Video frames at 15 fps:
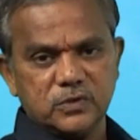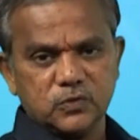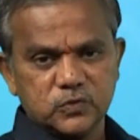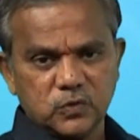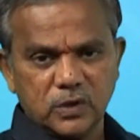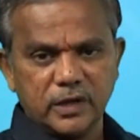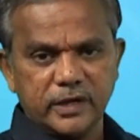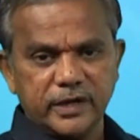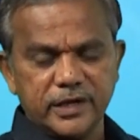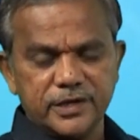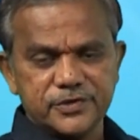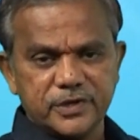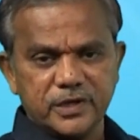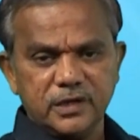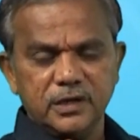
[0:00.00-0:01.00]
receives
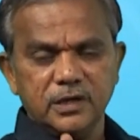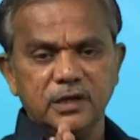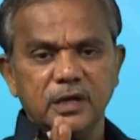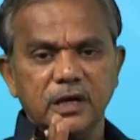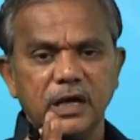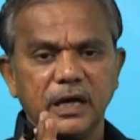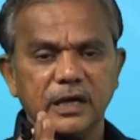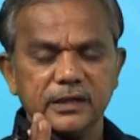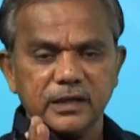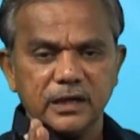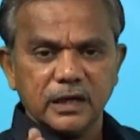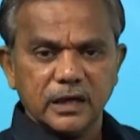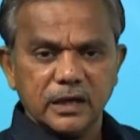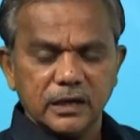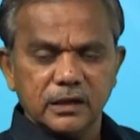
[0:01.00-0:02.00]
solar radiation,
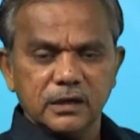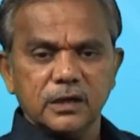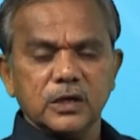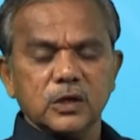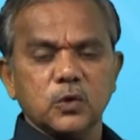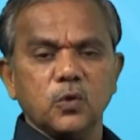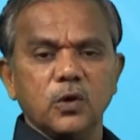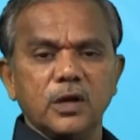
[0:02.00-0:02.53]
and the